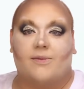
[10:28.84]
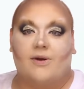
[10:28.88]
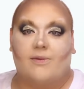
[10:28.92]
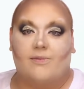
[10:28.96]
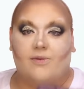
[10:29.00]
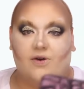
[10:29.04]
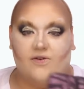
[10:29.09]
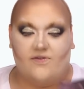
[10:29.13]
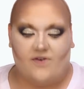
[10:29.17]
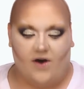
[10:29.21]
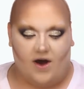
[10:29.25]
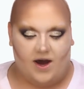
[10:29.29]
I'm gonna
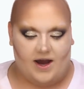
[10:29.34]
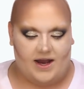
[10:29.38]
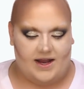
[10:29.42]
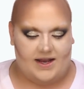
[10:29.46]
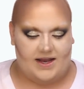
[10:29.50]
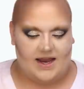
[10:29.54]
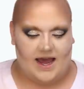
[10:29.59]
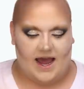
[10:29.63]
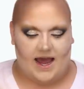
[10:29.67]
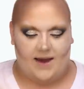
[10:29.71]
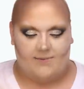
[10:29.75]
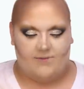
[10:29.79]
move
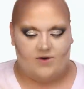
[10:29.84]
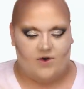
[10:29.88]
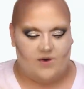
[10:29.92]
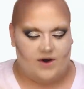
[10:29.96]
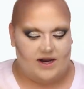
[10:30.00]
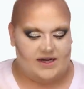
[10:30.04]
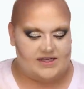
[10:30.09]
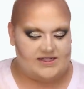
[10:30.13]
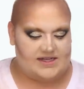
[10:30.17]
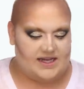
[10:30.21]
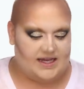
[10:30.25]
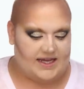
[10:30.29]
on. I'm
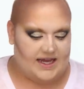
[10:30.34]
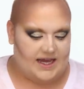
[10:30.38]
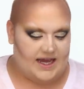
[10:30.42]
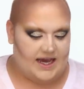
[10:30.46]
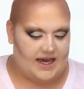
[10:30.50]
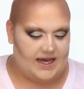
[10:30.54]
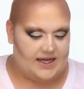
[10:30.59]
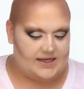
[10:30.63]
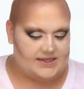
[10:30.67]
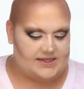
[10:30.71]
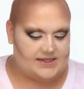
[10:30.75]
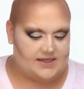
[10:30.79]
going to
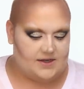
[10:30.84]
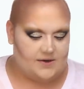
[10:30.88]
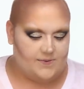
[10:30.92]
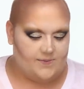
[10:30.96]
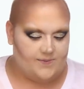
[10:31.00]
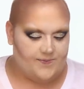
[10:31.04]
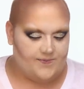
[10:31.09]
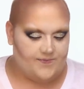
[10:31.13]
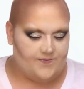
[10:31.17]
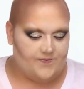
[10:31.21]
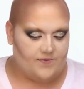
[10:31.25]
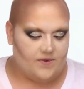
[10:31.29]
get
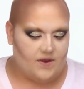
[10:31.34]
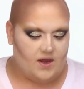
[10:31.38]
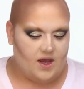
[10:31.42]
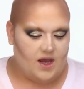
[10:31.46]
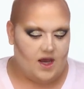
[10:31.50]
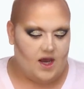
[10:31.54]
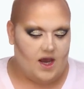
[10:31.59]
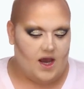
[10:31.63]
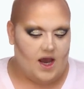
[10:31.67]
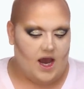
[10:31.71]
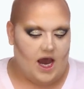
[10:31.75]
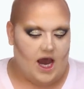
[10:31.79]

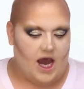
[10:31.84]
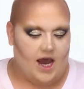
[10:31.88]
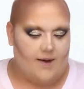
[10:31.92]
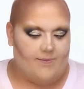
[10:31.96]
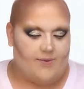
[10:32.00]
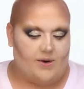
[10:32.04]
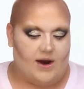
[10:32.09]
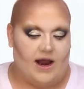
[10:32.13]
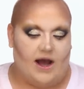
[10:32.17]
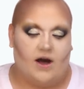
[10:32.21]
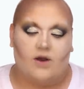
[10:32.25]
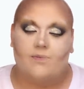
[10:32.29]
a
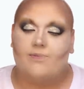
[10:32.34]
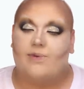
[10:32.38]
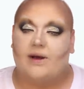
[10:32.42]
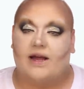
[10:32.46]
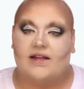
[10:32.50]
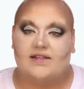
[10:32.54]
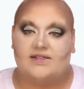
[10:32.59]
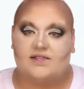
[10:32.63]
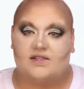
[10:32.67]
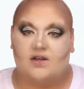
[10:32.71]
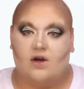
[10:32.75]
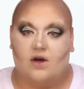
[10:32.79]
brown
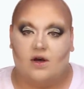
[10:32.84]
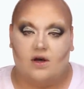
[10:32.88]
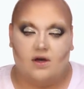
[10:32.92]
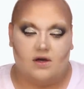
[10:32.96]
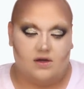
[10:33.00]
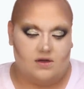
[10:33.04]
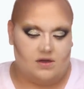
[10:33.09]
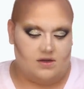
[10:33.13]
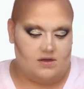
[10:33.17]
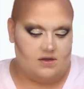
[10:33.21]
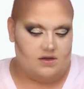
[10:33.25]
pencil.